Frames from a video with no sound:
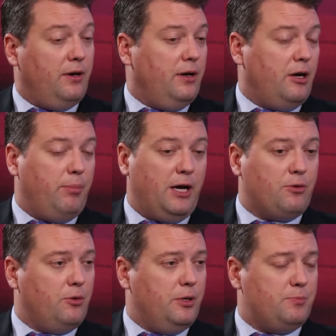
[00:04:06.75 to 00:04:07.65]
And our
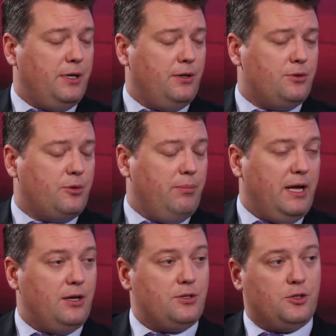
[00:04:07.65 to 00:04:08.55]
bank group has been
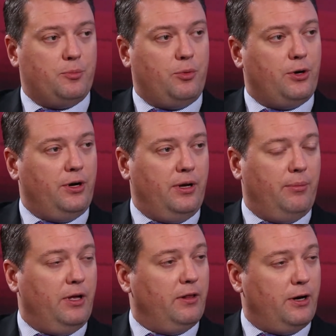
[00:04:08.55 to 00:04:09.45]
tremendous to support
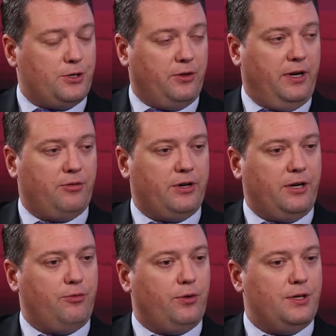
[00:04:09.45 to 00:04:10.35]
a larger line of
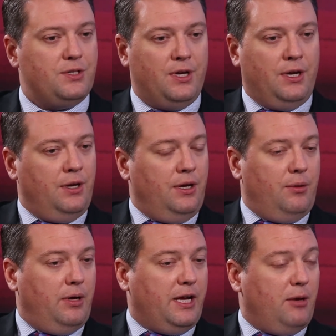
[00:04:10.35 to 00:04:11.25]
credit for us.
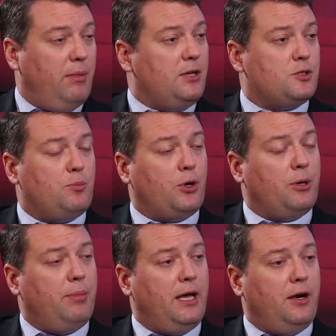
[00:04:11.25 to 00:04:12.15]
Again, makes us more
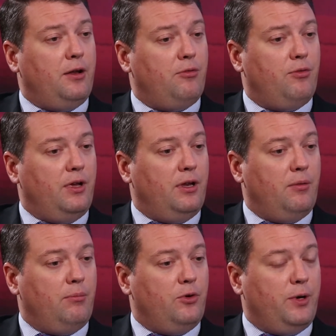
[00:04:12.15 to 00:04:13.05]
competitive
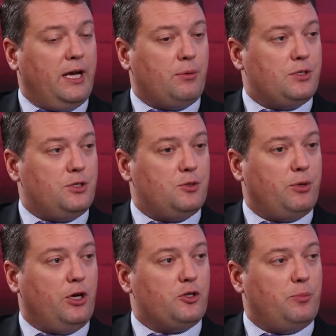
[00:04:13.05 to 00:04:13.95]
in doing acquisitions,
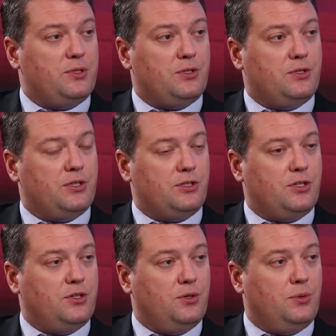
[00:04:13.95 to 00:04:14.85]
but also positions us
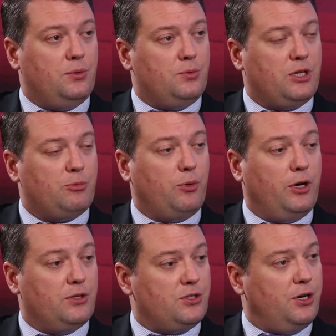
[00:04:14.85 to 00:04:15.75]
to do
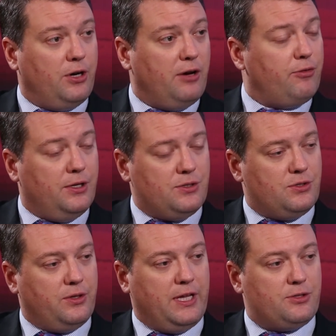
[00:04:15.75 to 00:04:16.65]
subsequent unsecured offerings.
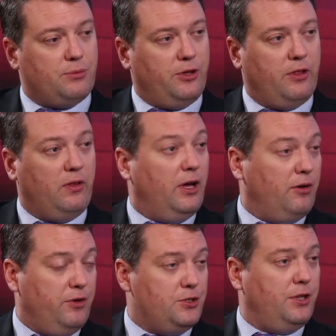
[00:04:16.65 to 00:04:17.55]
And so that's really the
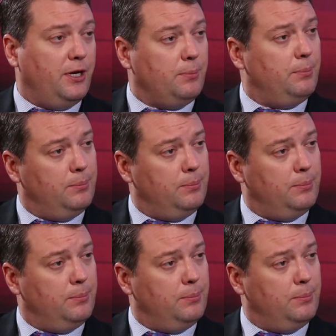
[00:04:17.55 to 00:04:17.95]
long vision there.